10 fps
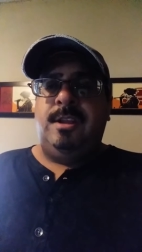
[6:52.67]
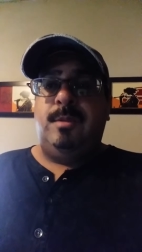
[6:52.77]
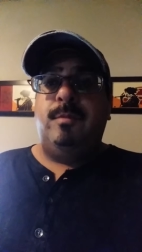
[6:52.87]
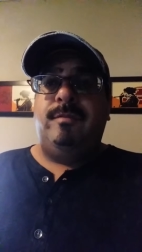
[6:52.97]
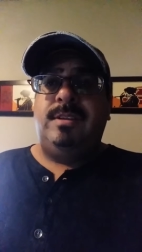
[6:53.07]
the
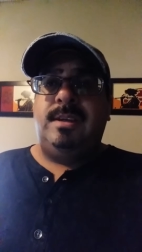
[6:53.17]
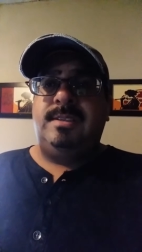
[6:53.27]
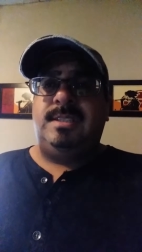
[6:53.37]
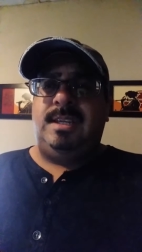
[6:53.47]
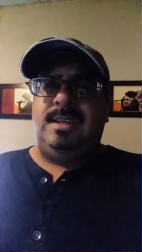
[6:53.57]
movie
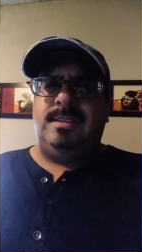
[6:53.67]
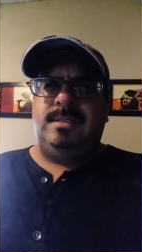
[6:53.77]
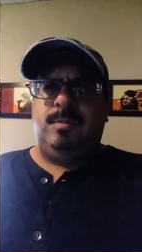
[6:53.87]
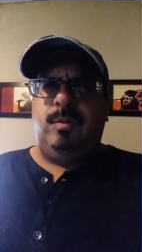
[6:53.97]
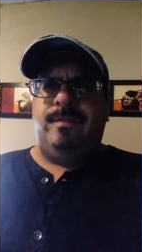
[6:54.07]
does
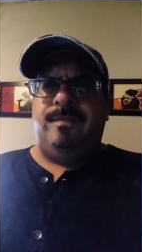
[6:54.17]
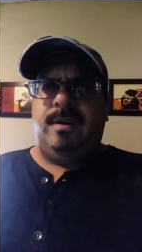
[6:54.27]
end with